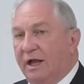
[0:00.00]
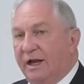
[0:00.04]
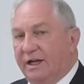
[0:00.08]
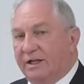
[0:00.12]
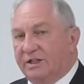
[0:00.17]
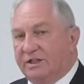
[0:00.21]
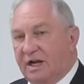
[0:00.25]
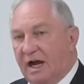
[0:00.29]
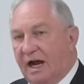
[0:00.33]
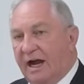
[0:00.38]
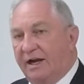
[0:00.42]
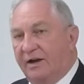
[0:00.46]

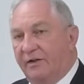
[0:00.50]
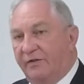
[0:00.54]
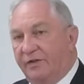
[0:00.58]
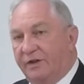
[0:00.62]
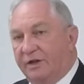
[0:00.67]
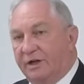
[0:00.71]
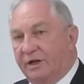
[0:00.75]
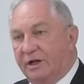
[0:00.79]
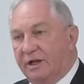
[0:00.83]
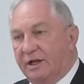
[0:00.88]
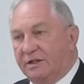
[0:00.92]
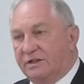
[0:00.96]
is kind of
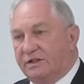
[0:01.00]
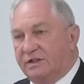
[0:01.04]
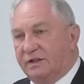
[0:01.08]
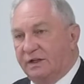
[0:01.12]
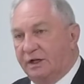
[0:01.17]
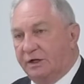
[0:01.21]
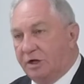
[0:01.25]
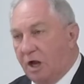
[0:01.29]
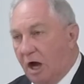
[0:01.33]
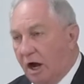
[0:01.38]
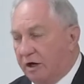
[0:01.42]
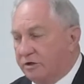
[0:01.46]
it's
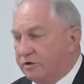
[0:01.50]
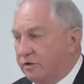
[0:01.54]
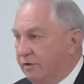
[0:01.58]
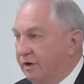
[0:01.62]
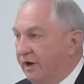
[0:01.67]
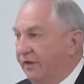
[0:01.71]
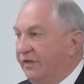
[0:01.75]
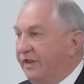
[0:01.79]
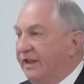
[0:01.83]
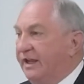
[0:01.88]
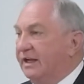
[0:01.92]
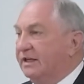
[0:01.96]
the doctrine
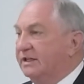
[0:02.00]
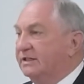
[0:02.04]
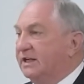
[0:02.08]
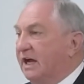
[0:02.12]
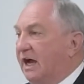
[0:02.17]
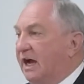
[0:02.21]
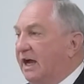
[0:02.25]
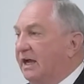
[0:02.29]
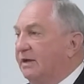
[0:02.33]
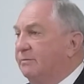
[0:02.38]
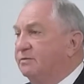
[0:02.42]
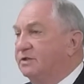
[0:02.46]
of the end
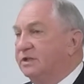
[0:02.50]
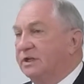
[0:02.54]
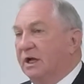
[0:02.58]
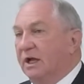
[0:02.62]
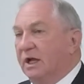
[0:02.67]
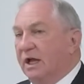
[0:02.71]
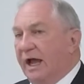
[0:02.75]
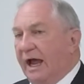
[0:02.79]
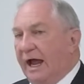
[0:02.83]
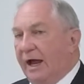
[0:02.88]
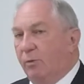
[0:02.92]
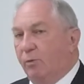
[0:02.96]
times.
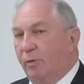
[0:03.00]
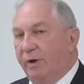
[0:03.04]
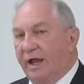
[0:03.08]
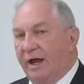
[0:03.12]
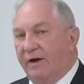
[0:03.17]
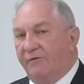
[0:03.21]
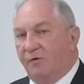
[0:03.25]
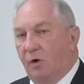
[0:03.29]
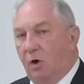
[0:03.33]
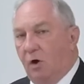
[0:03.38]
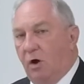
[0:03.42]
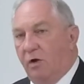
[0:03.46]
And we
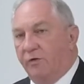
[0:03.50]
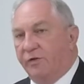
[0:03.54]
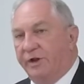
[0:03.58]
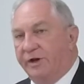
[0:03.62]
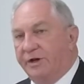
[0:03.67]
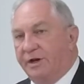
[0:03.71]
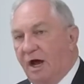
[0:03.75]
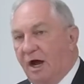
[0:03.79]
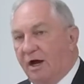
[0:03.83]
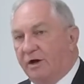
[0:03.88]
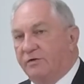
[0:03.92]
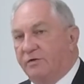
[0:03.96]
have all
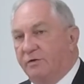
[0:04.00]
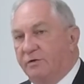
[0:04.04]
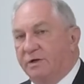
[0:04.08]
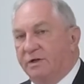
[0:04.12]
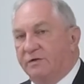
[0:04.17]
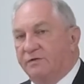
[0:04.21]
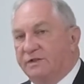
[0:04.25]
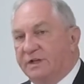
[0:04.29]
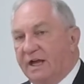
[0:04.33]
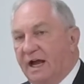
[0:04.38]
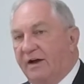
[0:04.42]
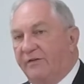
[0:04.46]
the doctrine
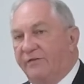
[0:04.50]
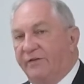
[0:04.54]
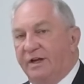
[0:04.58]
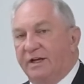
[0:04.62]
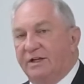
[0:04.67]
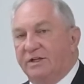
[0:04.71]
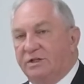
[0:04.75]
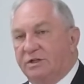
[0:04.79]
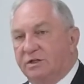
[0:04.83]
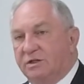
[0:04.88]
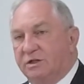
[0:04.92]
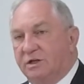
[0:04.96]
of
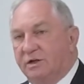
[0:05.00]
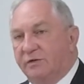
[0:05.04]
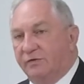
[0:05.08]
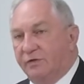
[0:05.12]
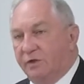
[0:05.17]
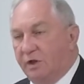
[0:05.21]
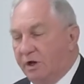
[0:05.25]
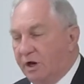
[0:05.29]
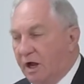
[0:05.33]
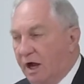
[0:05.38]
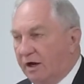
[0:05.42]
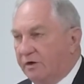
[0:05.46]
salvation
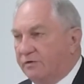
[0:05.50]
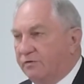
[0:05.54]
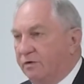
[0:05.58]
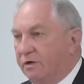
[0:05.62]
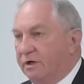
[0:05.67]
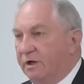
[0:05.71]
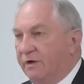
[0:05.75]
and the doctrine